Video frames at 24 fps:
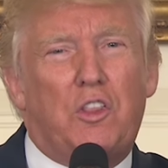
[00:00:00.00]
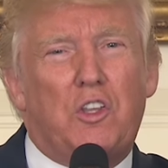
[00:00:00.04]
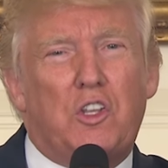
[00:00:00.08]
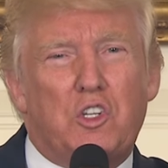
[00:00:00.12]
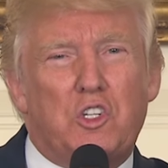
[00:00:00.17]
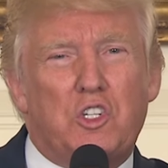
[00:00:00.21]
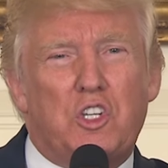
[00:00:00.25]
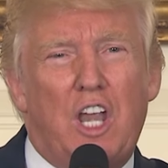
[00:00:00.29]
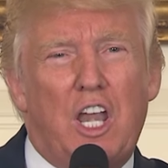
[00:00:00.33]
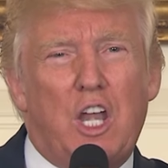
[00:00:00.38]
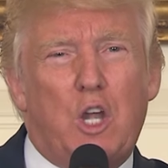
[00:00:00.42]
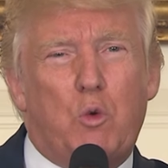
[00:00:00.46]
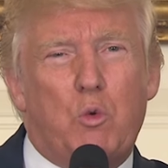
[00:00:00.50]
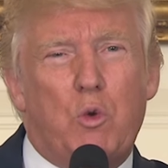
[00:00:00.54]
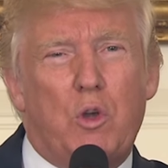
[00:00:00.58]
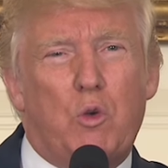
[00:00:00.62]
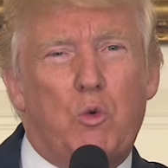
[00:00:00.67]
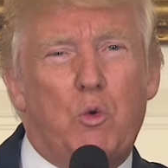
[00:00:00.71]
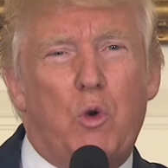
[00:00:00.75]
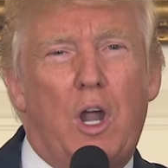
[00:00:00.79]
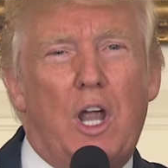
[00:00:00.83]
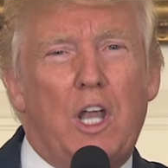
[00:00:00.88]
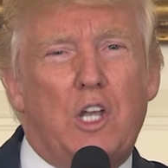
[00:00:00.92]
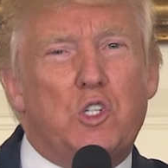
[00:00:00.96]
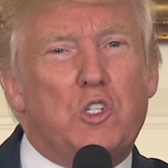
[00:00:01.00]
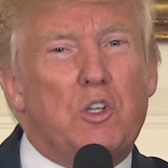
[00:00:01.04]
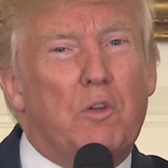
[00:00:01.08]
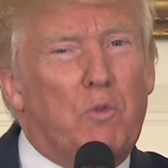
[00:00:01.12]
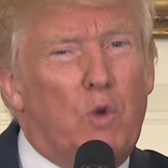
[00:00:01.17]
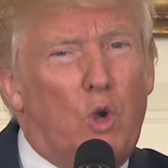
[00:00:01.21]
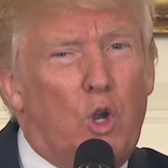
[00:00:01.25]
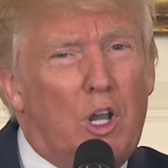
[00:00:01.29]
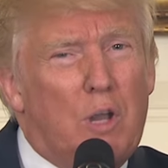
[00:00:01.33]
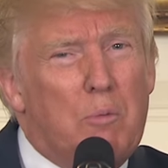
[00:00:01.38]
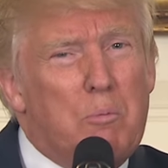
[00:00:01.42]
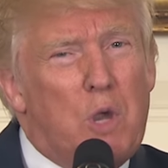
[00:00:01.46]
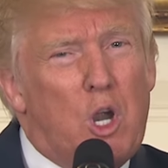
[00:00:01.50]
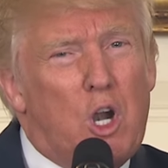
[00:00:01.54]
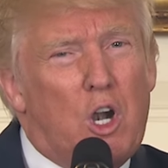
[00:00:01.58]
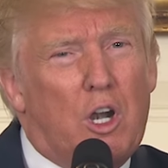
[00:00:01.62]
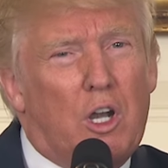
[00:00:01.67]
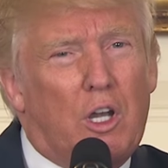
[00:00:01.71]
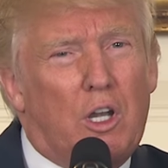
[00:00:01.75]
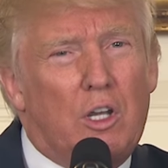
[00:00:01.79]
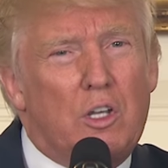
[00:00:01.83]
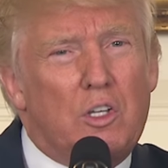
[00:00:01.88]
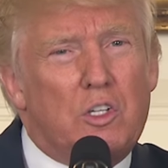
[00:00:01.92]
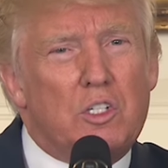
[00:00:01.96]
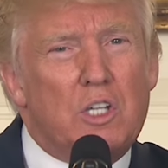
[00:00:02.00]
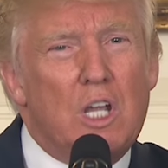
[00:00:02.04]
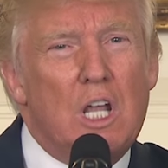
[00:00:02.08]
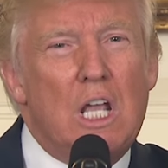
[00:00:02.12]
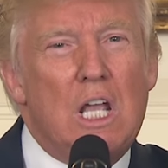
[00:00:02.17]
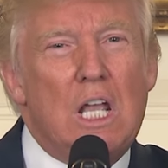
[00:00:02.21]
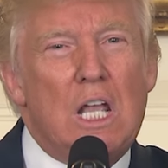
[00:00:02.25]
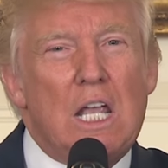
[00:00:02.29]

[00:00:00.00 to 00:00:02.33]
the sacred rights of all Americans,